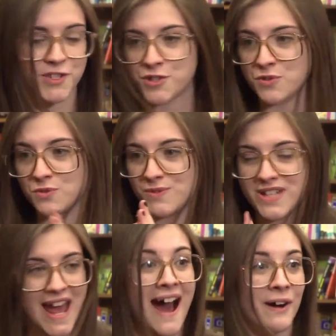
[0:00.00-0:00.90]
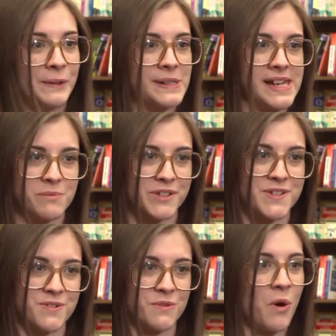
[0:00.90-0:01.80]
to now able
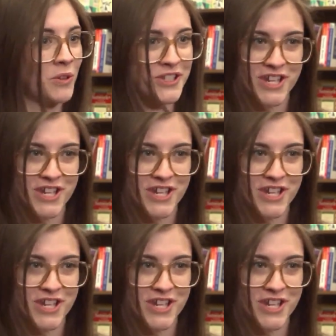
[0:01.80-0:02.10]
to hold a